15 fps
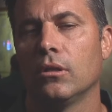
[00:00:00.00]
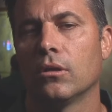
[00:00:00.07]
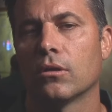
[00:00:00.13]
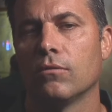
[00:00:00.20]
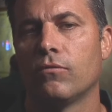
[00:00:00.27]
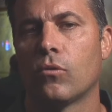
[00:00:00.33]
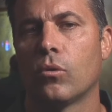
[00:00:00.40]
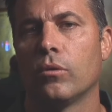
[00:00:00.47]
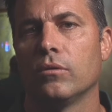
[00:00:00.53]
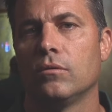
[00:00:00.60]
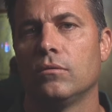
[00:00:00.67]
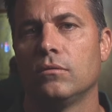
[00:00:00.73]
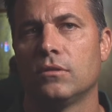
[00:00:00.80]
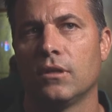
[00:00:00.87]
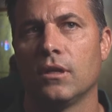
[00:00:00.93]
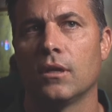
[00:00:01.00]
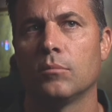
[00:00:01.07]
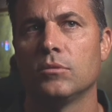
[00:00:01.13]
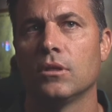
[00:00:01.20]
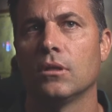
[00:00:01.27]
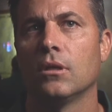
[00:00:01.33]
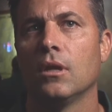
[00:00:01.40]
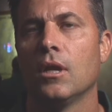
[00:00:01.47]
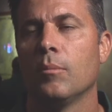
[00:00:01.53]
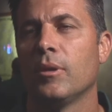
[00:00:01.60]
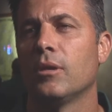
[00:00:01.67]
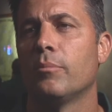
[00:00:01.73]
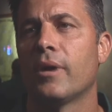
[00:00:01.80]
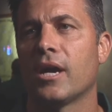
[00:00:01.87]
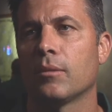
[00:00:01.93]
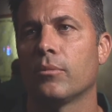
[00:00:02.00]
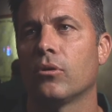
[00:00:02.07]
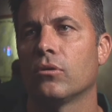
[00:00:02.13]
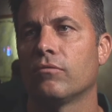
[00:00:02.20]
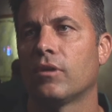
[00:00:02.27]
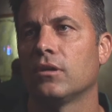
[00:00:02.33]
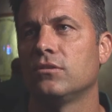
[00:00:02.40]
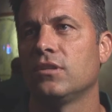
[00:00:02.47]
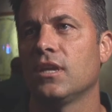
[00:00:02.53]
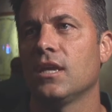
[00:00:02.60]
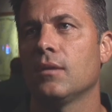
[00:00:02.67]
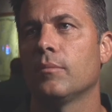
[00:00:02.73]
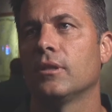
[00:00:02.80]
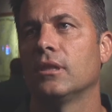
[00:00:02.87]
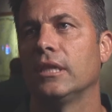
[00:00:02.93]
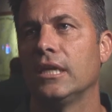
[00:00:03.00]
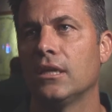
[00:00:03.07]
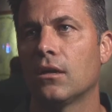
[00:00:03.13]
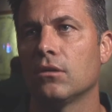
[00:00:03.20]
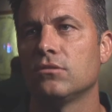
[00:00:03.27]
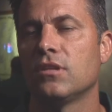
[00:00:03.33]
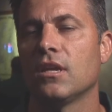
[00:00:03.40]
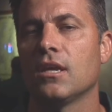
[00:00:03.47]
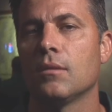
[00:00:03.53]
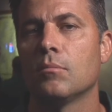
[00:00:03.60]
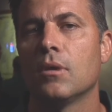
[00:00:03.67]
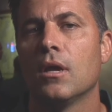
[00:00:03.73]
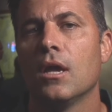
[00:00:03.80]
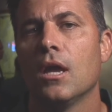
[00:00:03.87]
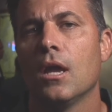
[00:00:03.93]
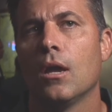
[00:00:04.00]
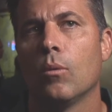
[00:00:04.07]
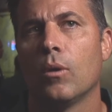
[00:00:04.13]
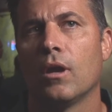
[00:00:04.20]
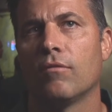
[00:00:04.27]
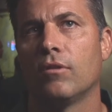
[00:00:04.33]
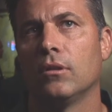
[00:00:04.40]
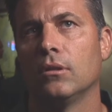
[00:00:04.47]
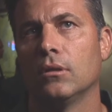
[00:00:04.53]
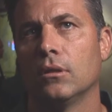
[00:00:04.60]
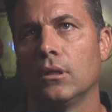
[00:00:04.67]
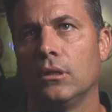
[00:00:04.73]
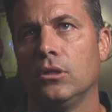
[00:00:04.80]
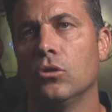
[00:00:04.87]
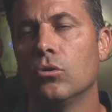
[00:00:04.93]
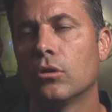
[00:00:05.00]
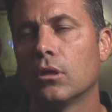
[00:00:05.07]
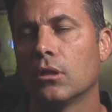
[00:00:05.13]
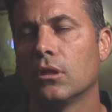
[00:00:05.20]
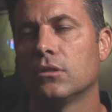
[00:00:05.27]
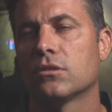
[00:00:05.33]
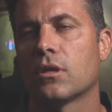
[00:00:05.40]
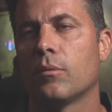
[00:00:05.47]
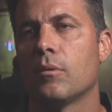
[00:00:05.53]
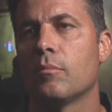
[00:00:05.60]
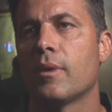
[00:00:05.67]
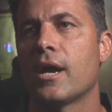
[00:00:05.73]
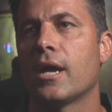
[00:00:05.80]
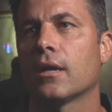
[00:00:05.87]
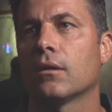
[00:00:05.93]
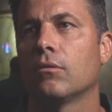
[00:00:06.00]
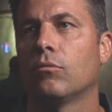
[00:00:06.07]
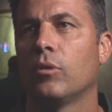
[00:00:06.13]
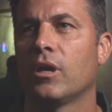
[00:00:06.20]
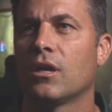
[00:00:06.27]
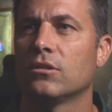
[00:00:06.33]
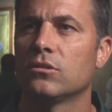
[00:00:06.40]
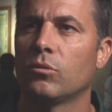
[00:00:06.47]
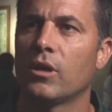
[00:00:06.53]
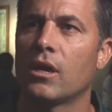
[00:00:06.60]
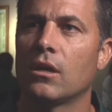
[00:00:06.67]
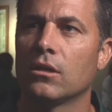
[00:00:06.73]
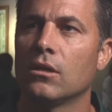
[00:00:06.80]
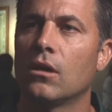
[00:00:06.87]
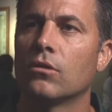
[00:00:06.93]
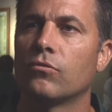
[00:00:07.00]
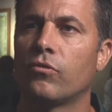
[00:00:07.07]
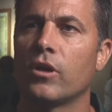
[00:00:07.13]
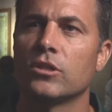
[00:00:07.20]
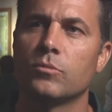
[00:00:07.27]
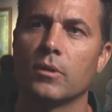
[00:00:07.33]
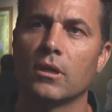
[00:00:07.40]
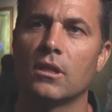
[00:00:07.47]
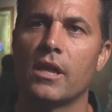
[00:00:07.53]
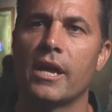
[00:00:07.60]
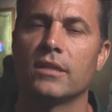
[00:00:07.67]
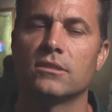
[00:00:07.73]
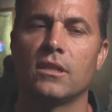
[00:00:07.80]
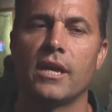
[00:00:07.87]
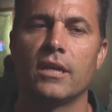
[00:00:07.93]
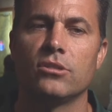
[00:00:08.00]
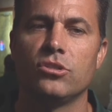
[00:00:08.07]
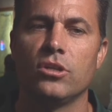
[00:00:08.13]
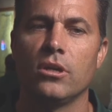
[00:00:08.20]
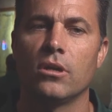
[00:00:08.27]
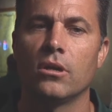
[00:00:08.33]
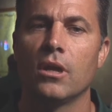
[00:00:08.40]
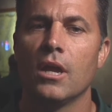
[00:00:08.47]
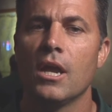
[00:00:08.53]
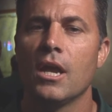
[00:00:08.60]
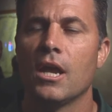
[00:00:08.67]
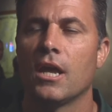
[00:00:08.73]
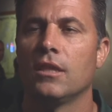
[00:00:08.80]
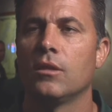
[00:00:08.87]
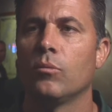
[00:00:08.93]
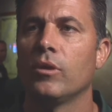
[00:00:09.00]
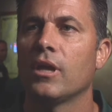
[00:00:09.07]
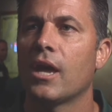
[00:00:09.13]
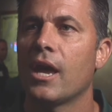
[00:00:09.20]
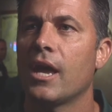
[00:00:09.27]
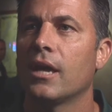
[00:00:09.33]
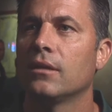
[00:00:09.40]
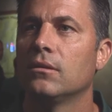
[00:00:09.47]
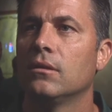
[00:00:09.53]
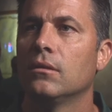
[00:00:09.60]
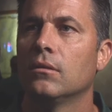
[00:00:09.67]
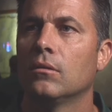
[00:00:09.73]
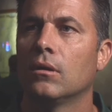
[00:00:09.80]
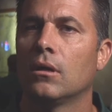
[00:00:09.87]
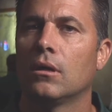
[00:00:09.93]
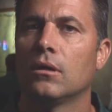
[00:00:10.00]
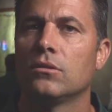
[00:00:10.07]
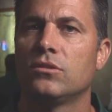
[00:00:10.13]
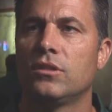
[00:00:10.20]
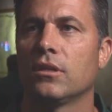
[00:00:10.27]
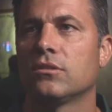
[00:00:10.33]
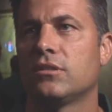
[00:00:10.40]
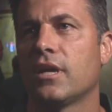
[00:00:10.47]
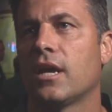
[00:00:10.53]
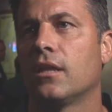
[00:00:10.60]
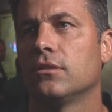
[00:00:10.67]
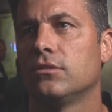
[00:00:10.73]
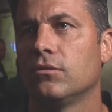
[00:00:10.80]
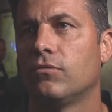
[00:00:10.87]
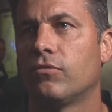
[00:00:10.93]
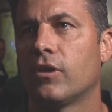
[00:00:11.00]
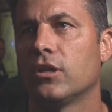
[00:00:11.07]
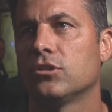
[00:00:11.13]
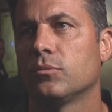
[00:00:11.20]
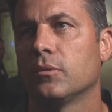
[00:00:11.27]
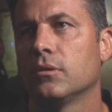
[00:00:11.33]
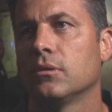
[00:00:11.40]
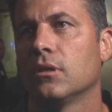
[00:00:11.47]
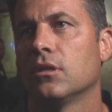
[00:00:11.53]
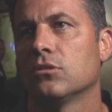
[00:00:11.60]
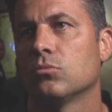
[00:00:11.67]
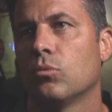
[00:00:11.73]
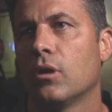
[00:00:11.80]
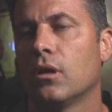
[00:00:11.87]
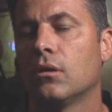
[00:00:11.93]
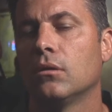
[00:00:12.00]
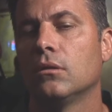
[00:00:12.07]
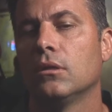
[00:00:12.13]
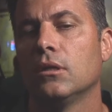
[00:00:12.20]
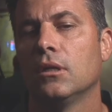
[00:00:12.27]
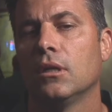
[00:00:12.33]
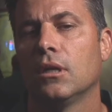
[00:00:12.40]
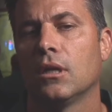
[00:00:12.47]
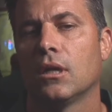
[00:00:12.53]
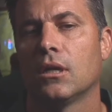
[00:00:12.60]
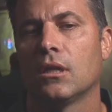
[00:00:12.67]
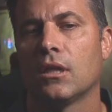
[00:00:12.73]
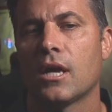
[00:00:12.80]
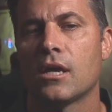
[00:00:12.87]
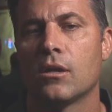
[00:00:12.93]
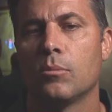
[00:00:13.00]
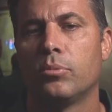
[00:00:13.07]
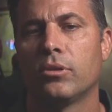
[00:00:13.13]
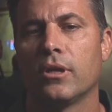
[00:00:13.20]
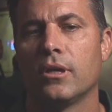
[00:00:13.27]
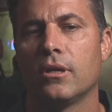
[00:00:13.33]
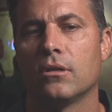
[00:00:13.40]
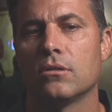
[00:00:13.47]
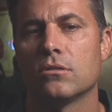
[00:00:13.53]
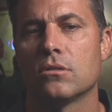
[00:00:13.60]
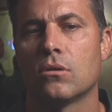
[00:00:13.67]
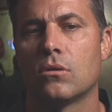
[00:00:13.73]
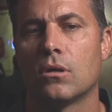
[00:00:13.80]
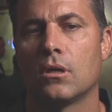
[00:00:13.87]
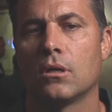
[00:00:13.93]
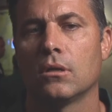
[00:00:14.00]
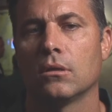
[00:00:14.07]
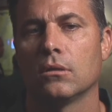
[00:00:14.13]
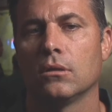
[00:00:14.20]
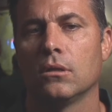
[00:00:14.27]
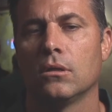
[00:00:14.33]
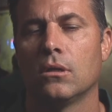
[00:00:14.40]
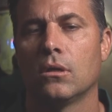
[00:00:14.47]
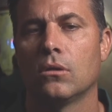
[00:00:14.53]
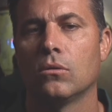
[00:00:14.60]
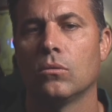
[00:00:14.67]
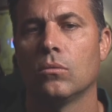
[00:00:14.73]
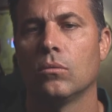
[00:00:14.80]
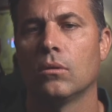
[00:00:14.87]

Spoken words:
looking forward to them to be the backbone of our team and lead our team. We have a nucleus coming back because we had a young freshman class last year, and then we add six talented freshmen as well. And a lot of the players are, you know,